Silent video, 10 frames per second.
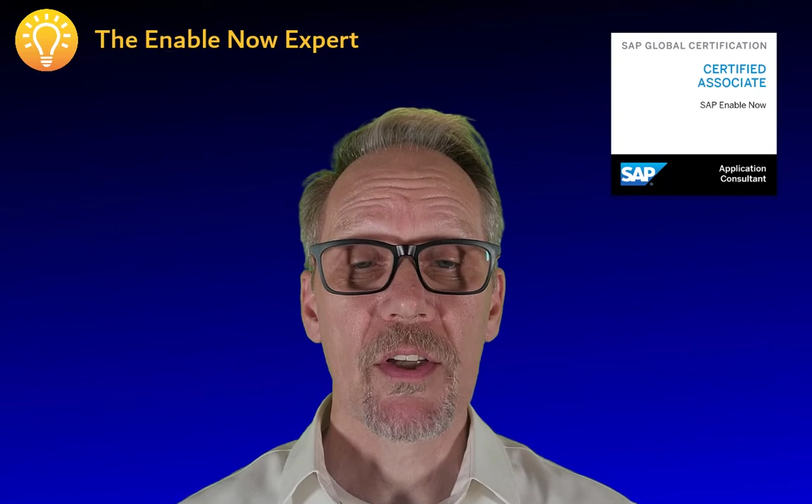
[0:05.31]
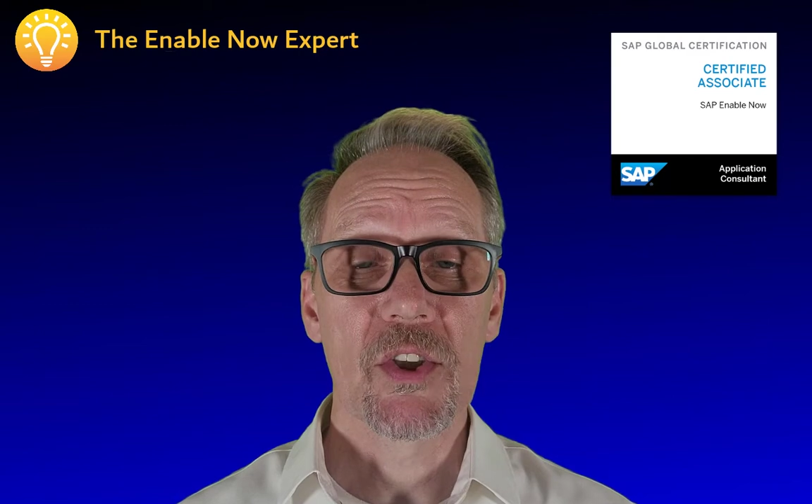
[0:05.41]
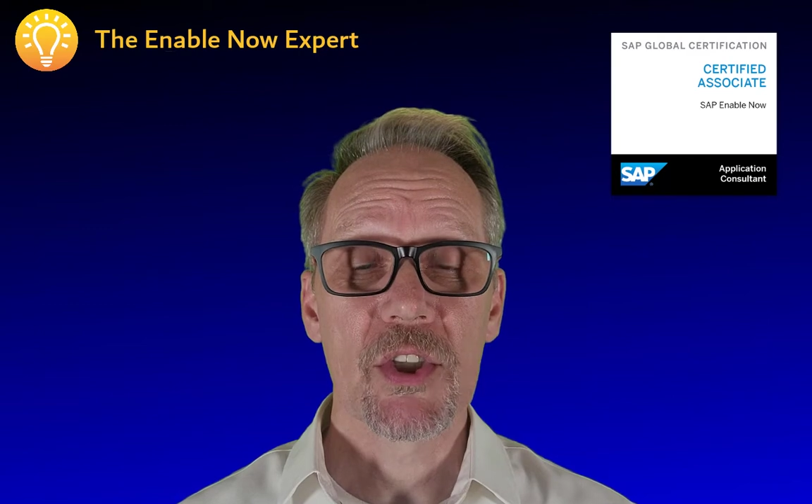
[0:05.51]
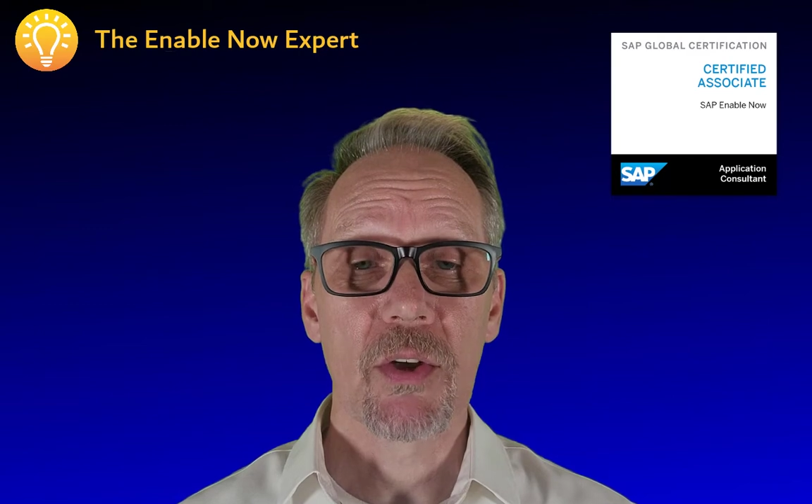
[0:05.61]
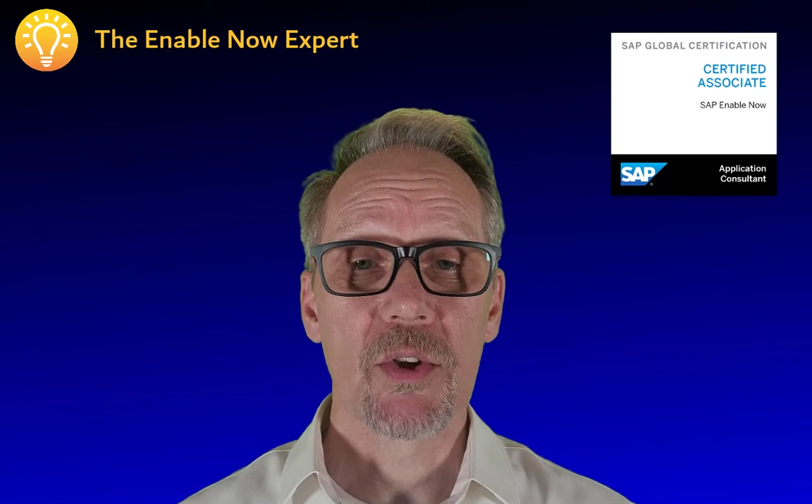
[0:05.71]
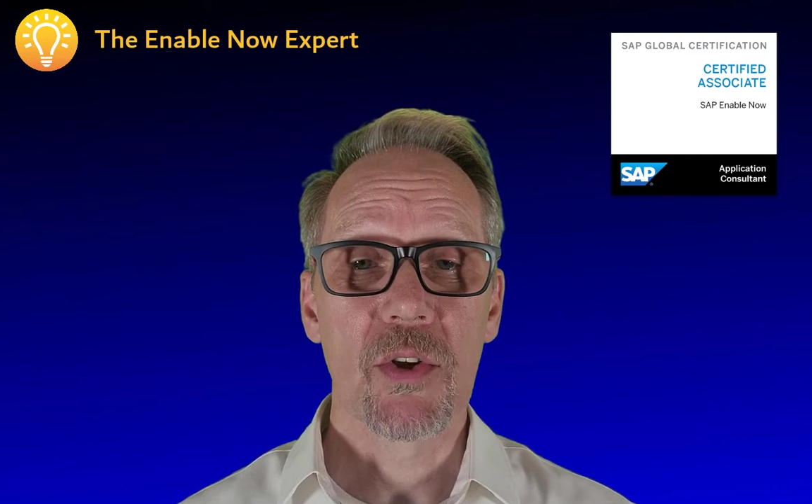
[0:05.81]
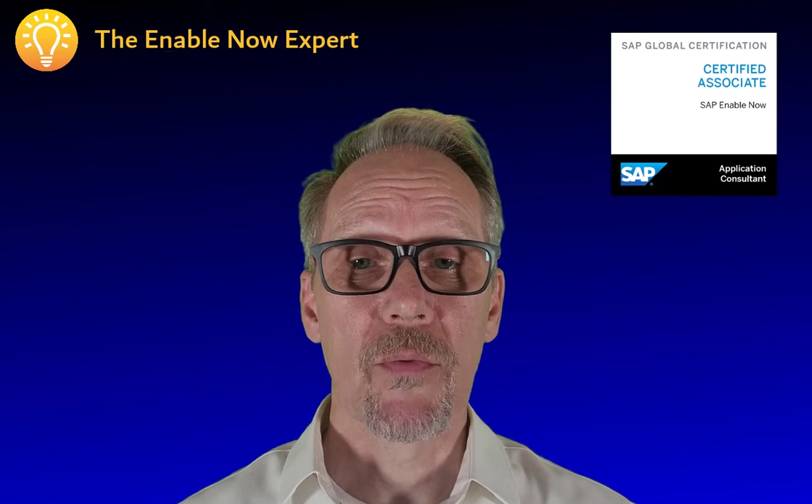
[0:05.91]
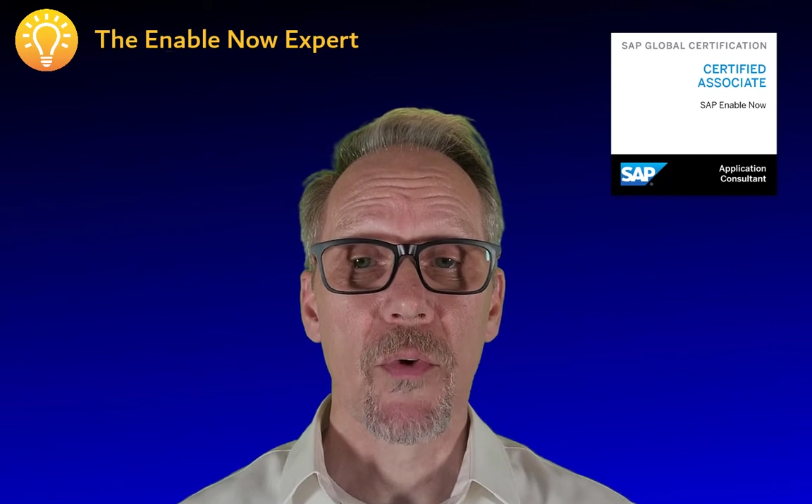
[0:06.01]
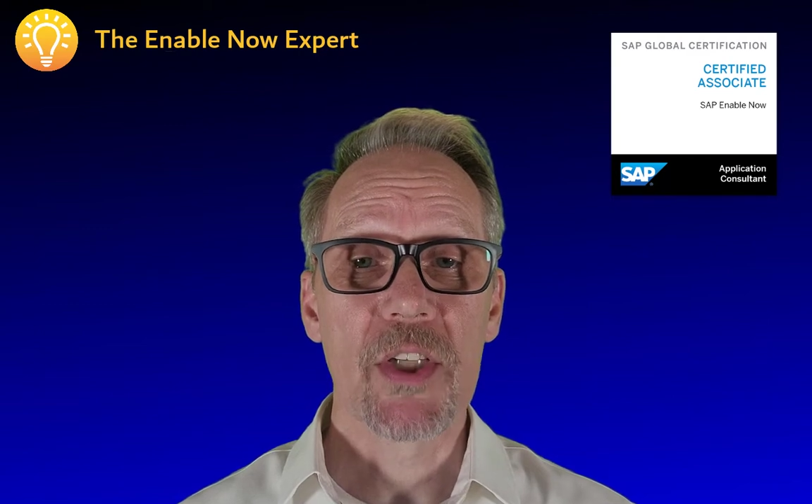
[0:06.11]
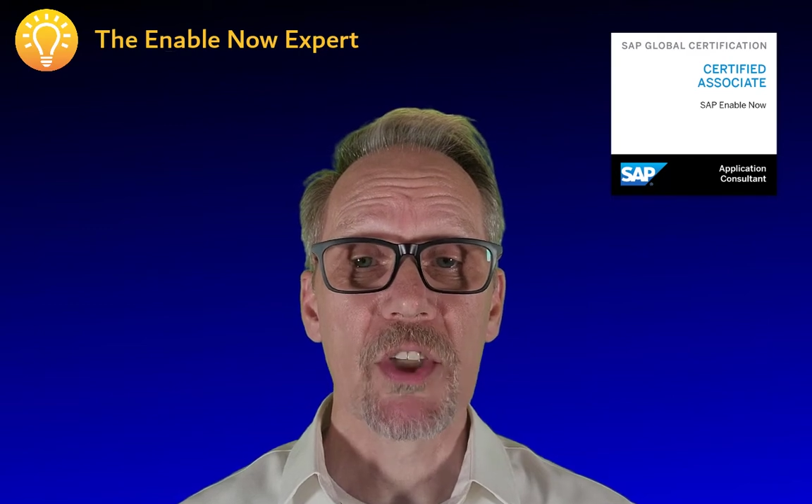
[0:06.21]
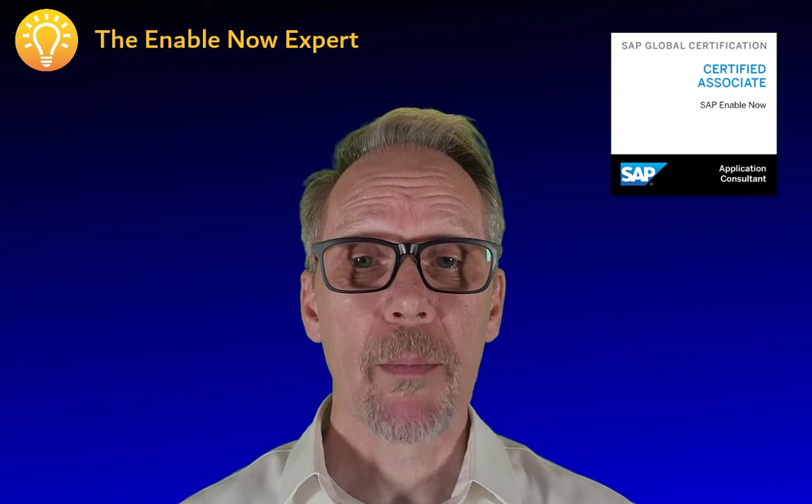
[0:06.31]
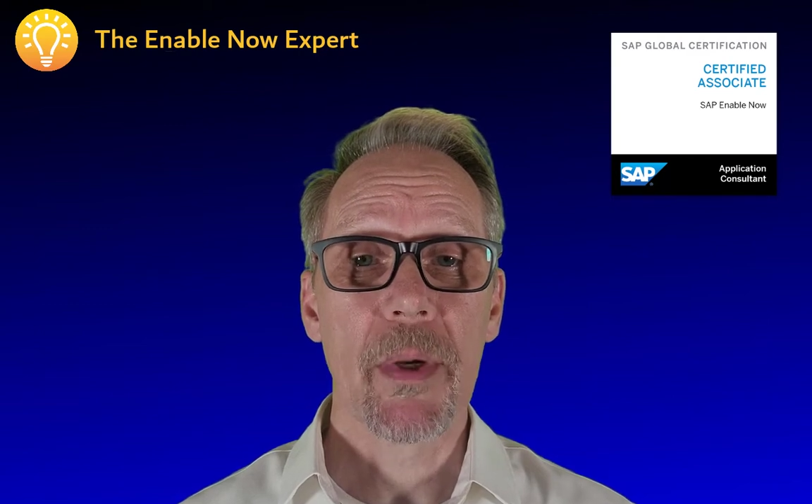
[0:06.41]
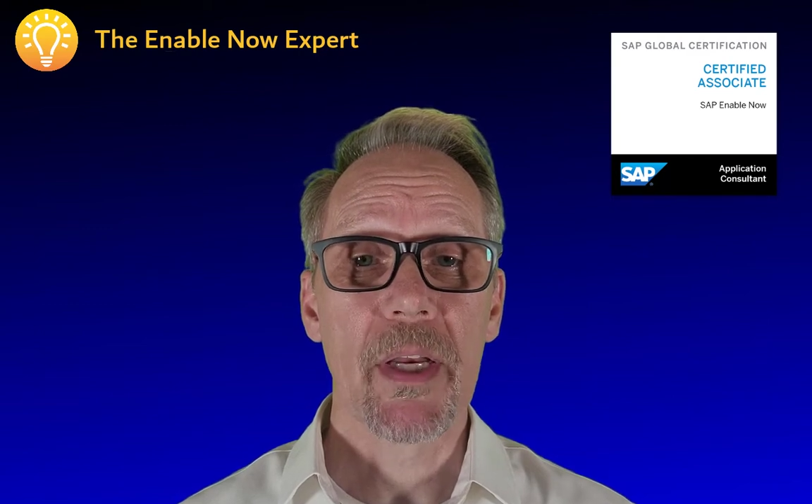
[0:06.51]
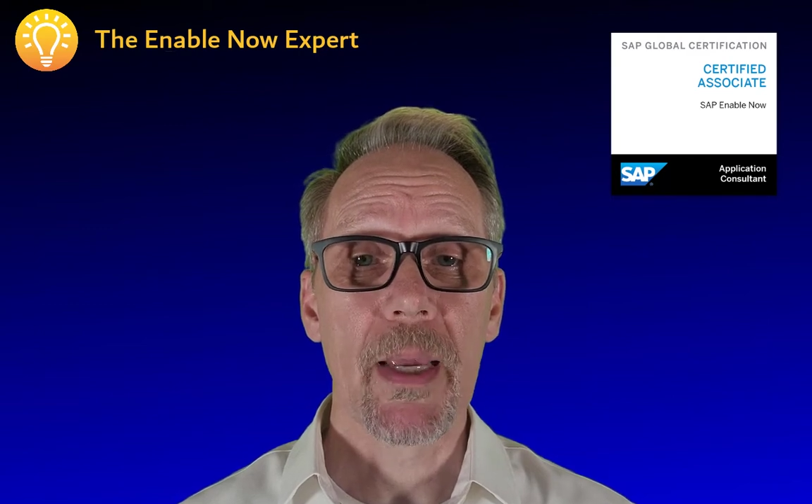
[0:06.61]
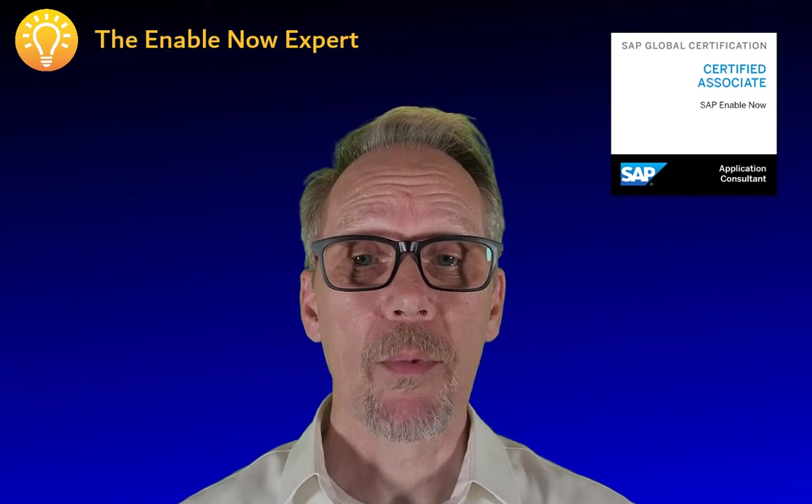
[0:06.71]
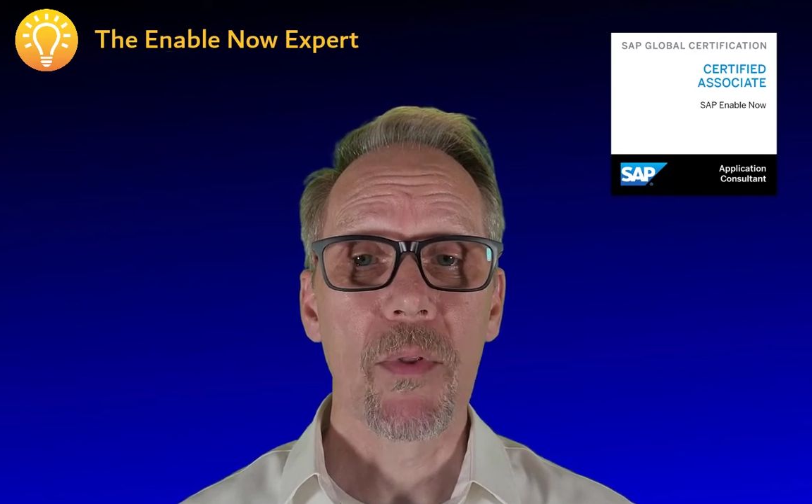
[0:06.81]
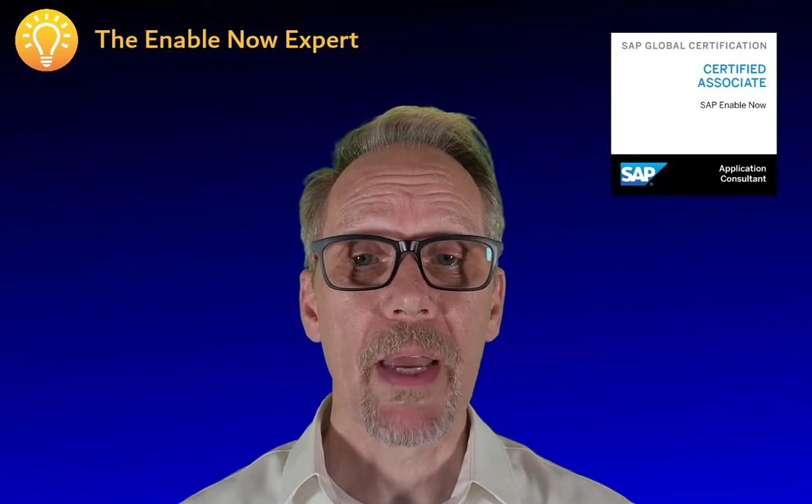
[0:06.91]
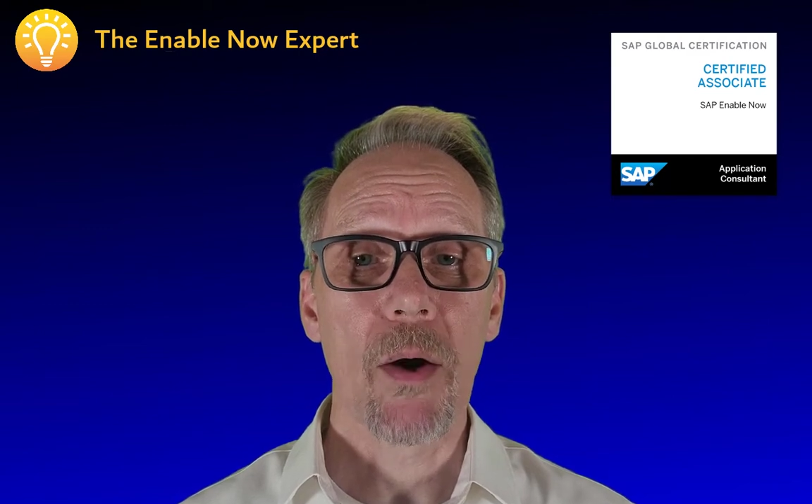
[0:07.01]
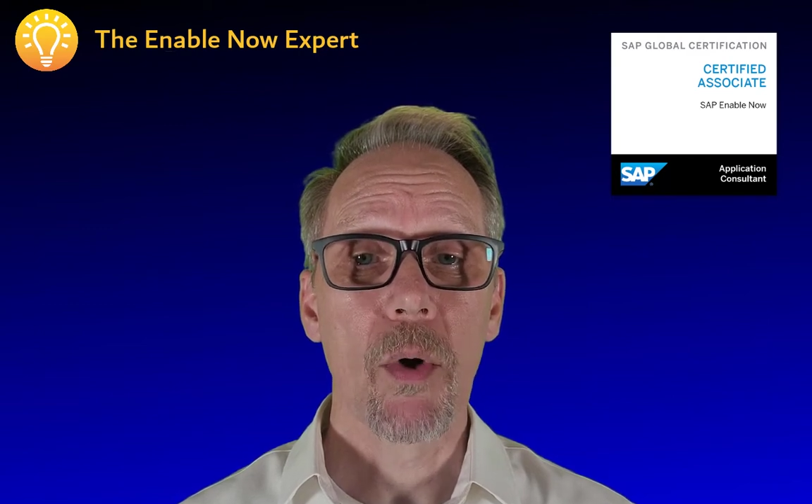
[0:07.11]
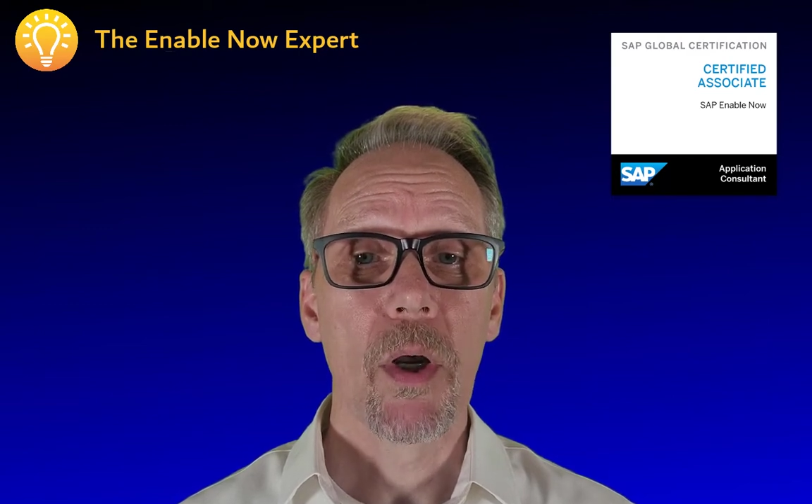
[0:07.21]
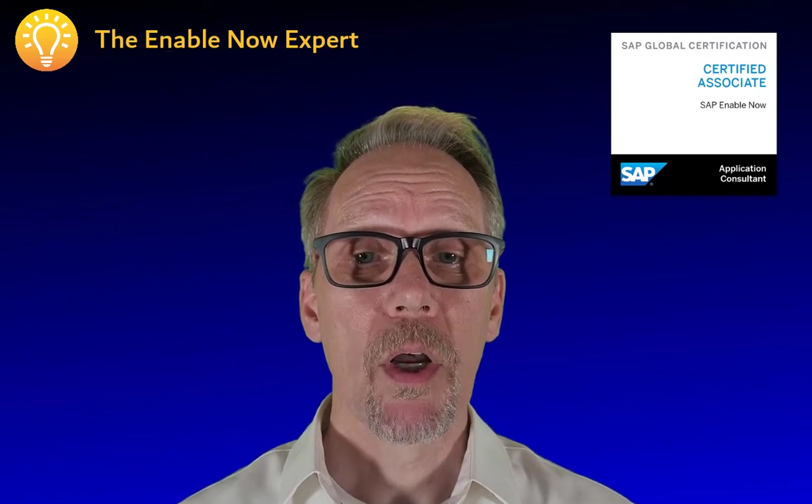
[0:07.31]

consultant for SAP Enable Now